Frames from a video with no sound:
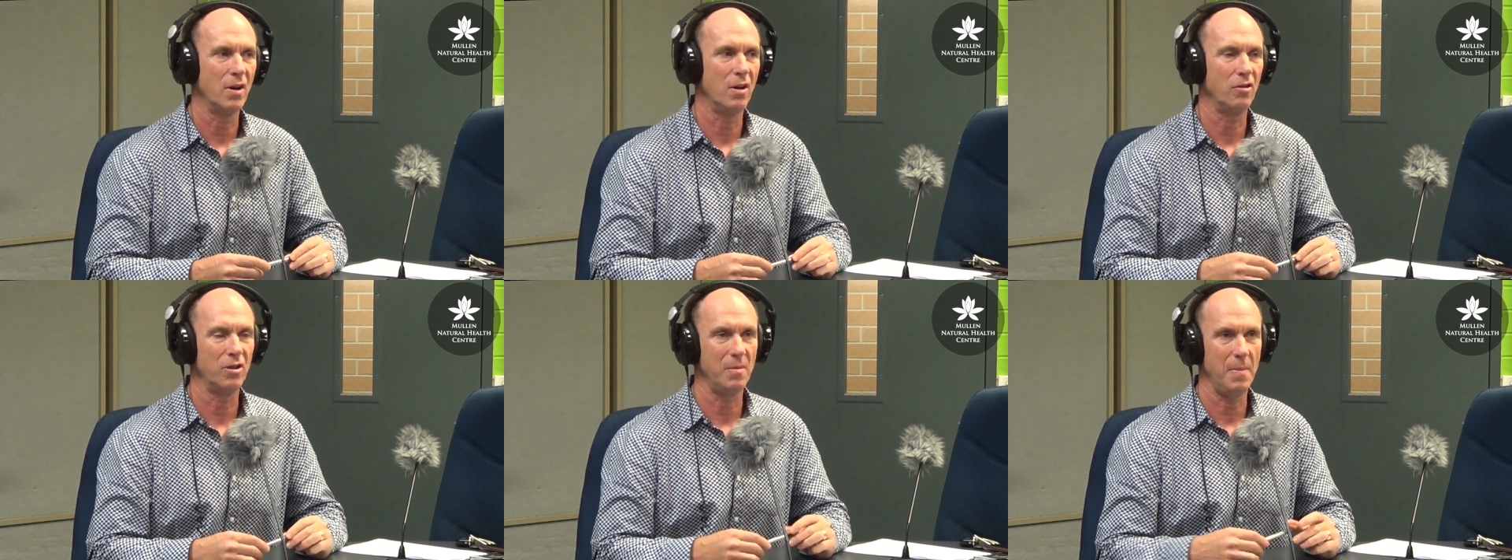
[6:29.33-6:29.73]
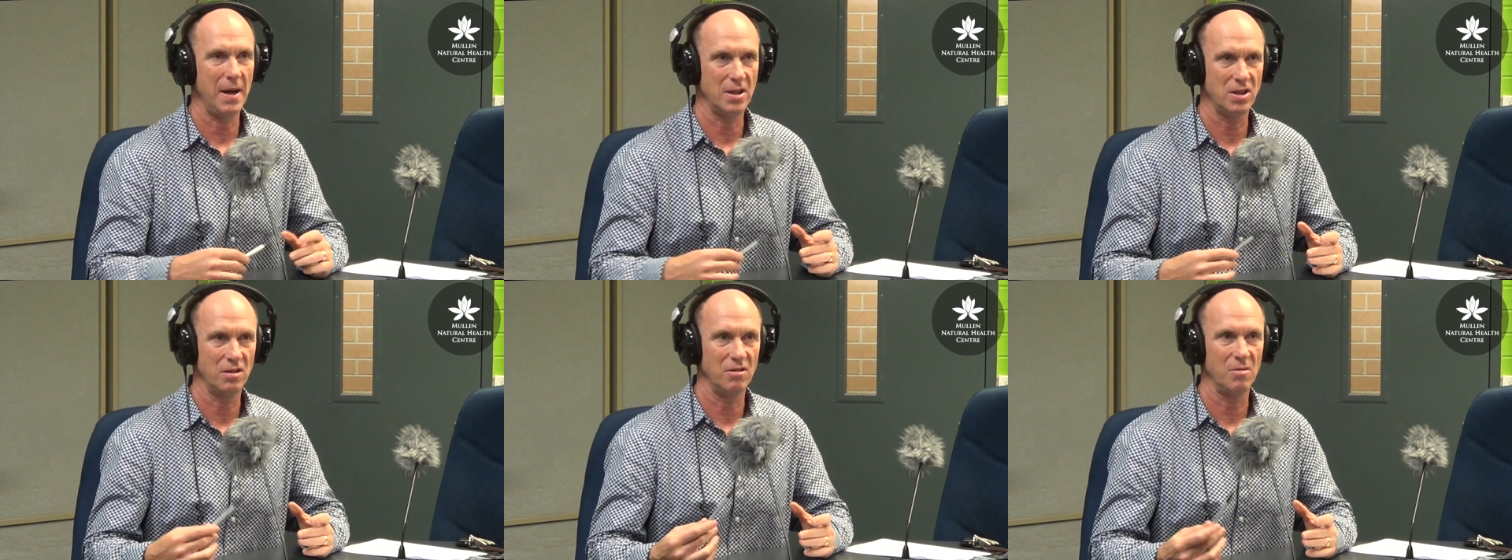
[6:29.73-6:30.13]
healthy
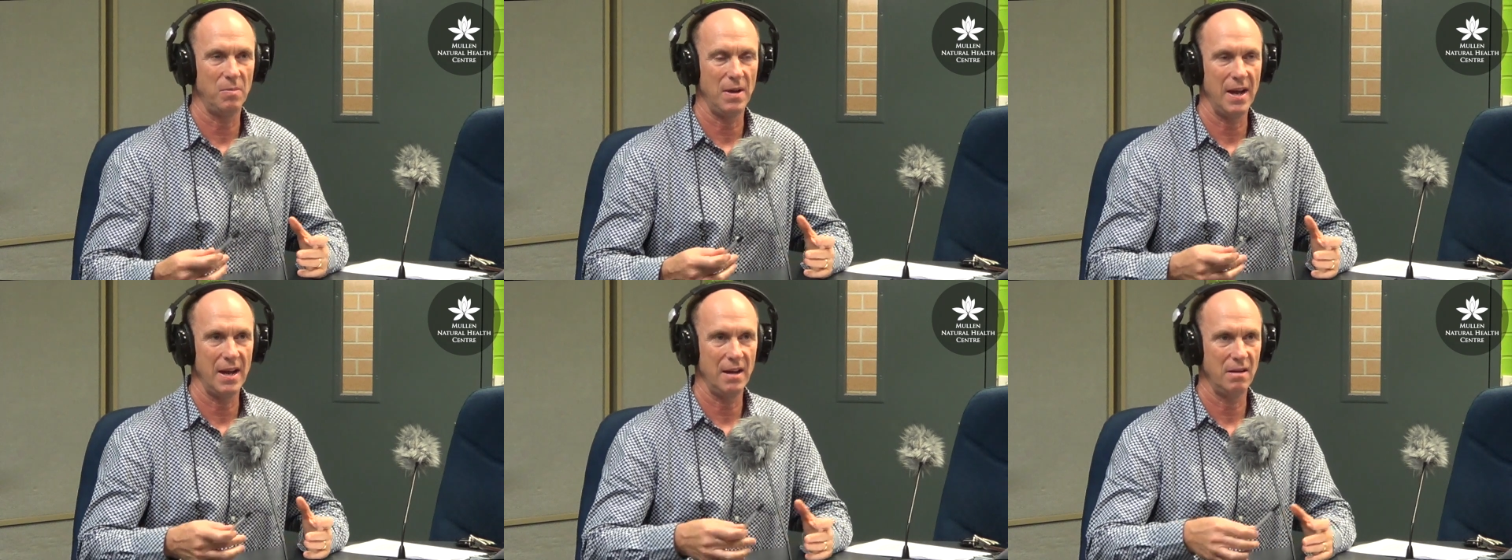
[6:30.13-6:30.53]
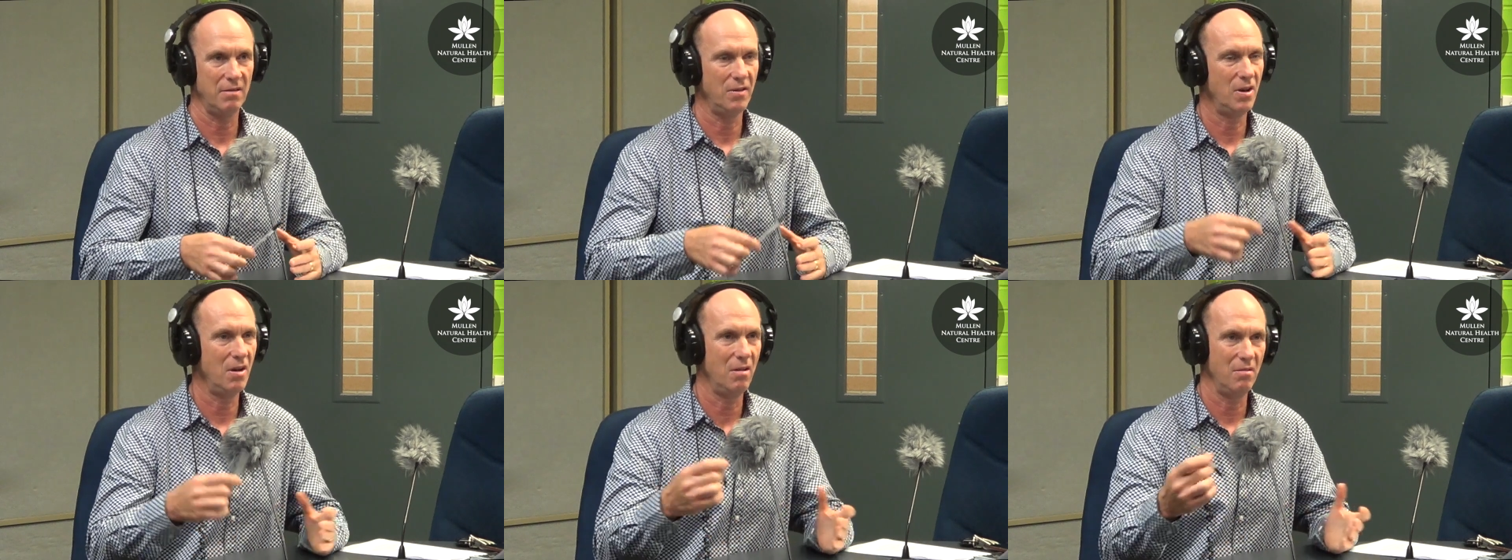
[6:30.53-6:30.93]
bacteria play,
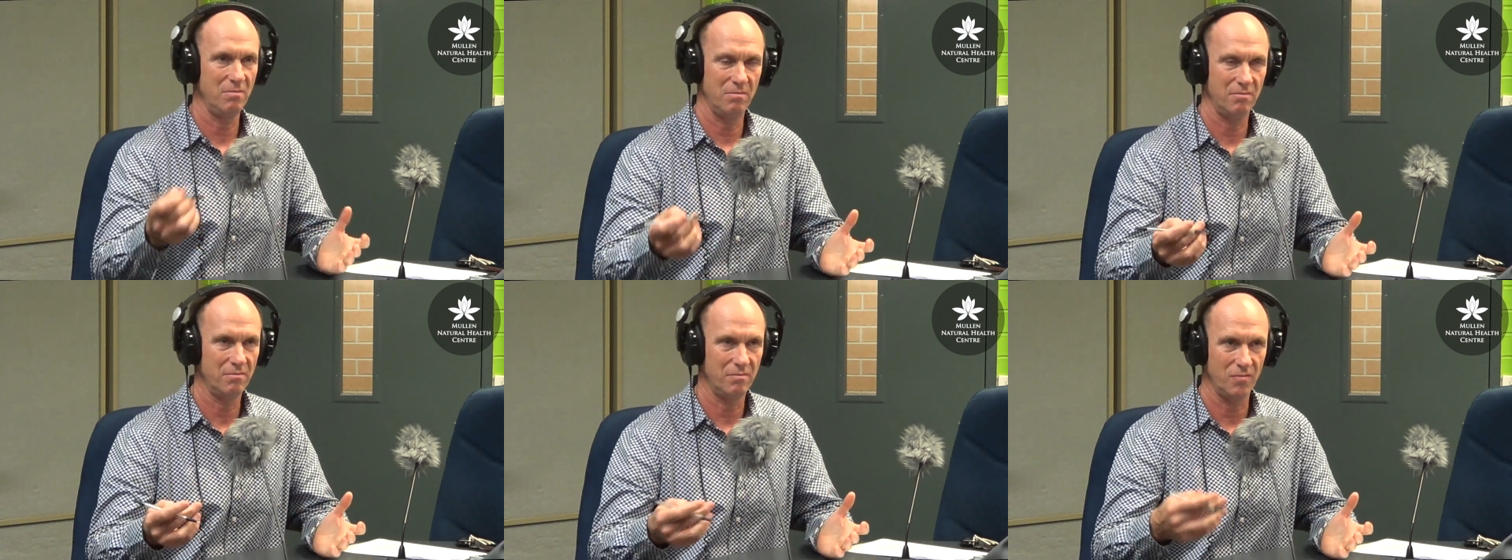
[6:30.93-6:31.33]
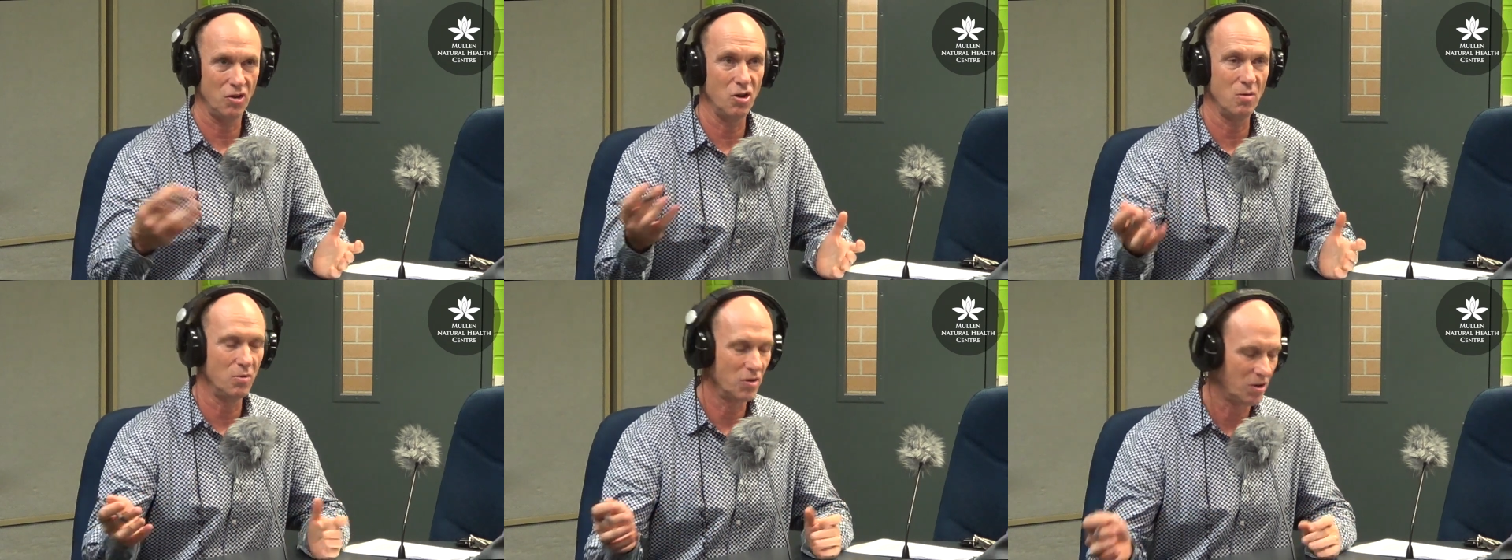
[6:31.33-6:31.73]

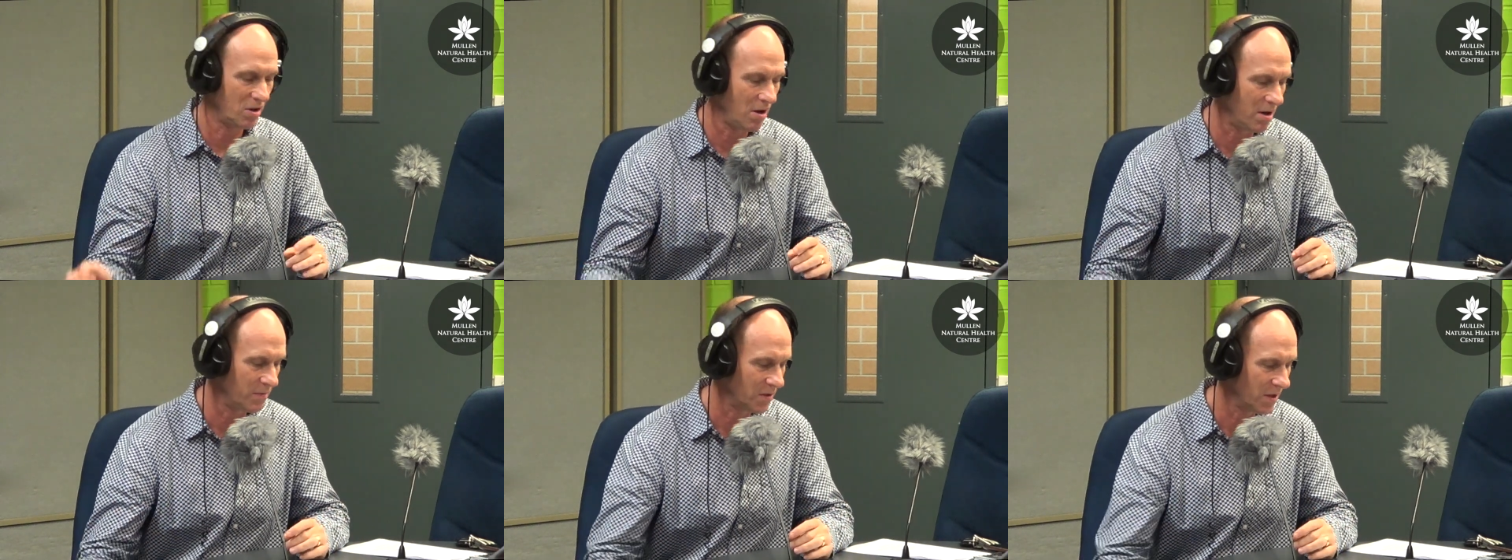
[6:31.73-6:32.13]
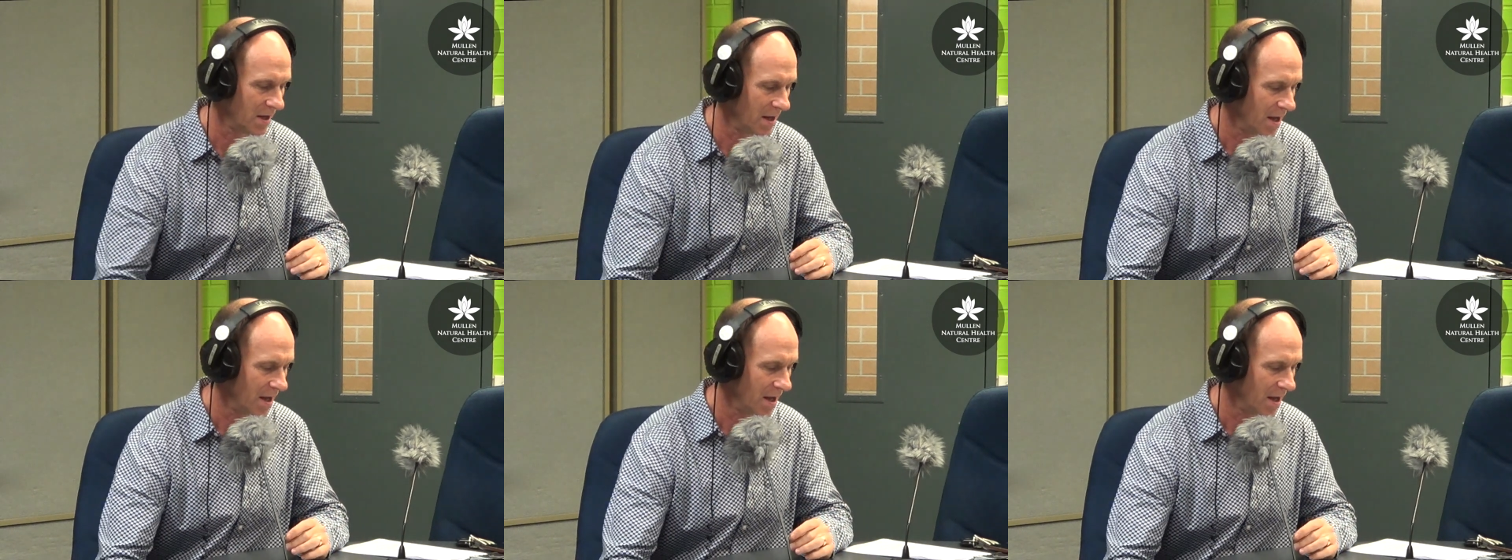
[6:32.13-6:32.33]
numerous times.